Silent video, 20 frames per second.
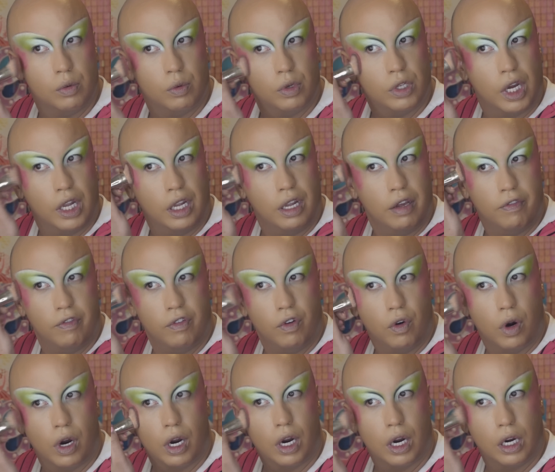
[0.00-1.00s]
which I live
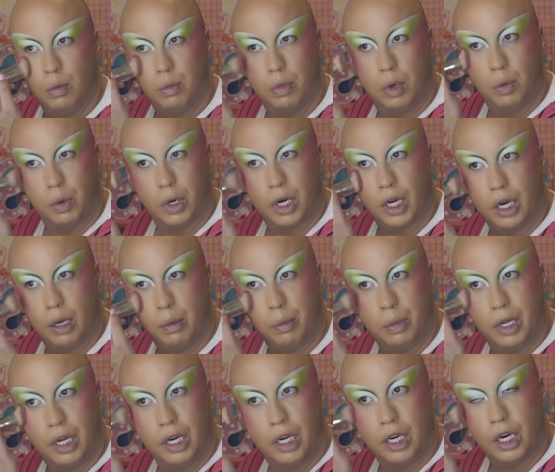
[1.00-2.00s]
for, but we're gonna
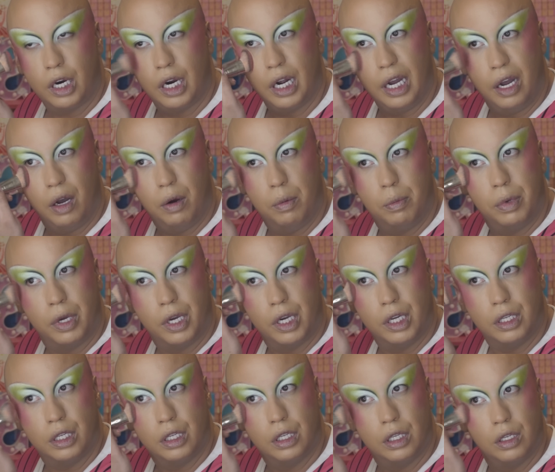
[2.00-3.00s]
blend her out
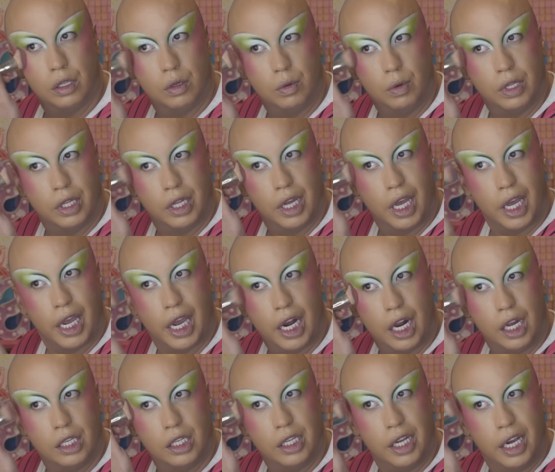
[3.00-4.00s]
because one thing I
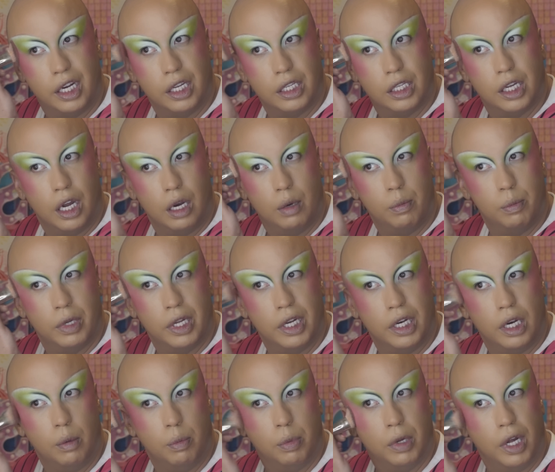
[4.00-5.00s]
cannot stand is
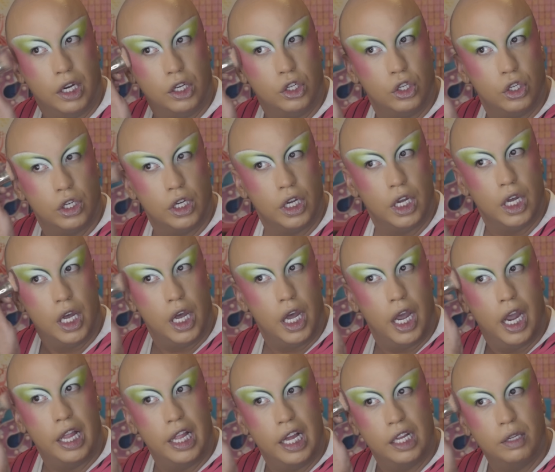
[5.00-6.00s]
unblended blush.
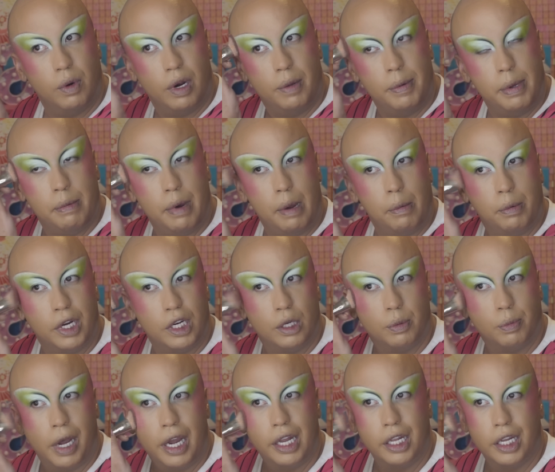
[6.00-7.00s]
And that's what I mean by blush
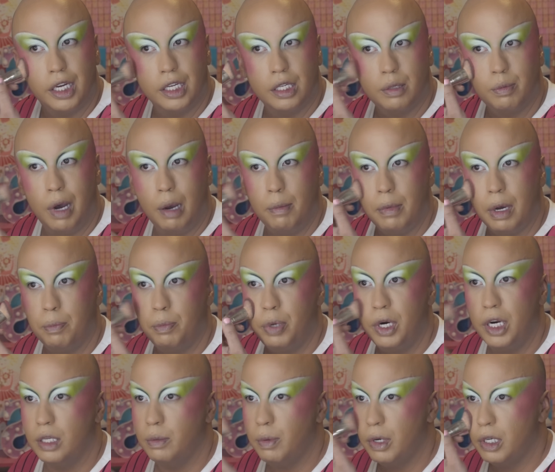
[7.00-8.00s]
blindness. Mama,
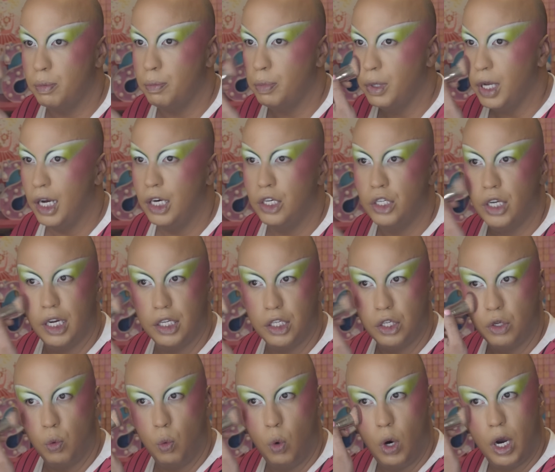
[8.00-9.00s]
put as much blush as
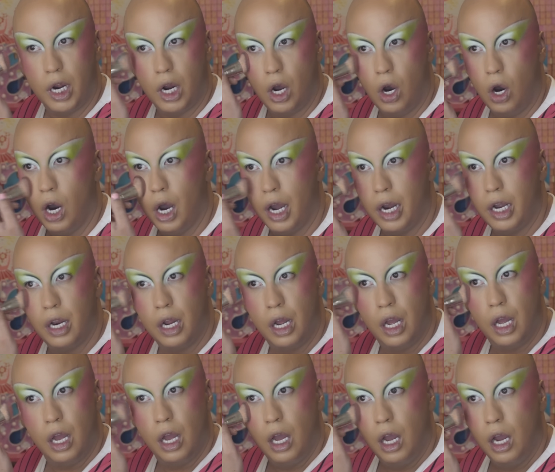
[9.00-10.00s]
you want on.
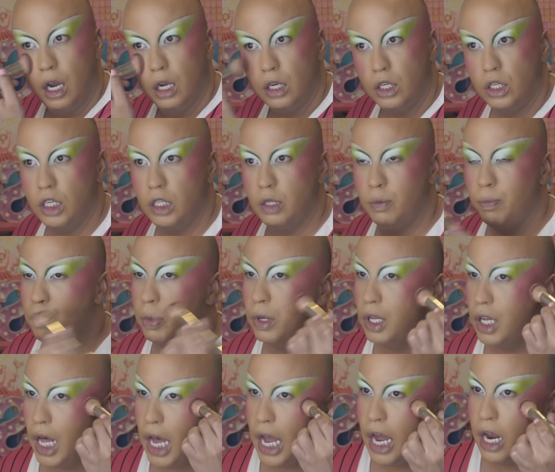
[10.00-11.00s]
Just
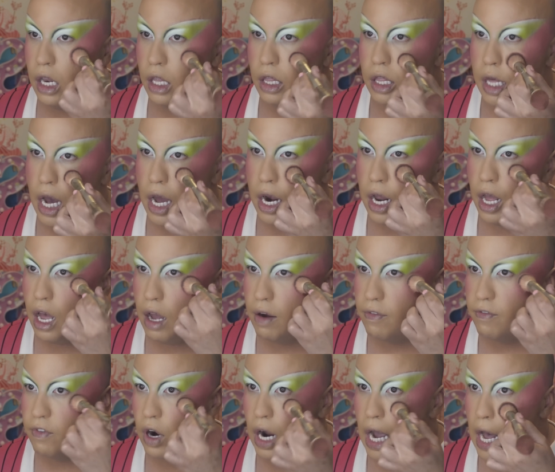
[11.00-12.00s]
blend that
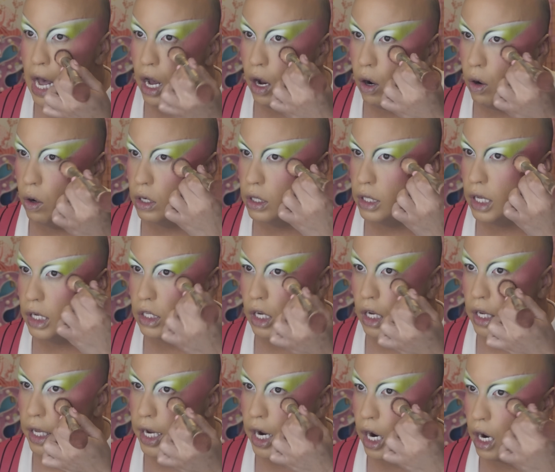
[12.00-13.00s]
heifer out. That's
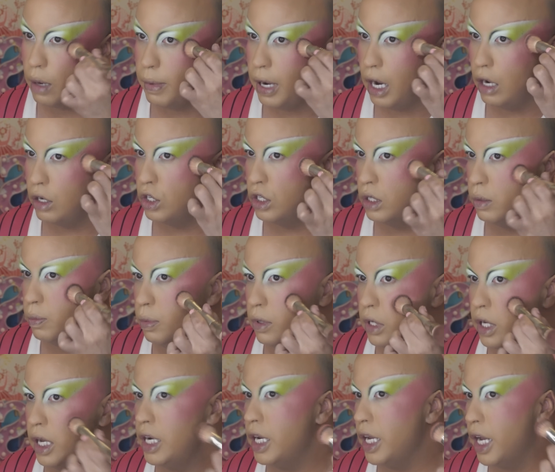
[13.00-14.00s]
all I care about. Just
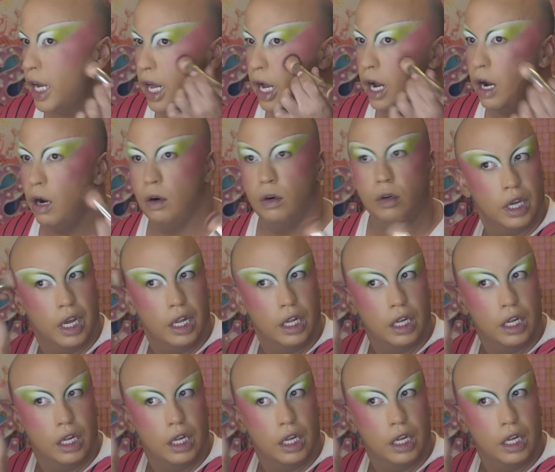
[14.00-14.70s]
blending it out. It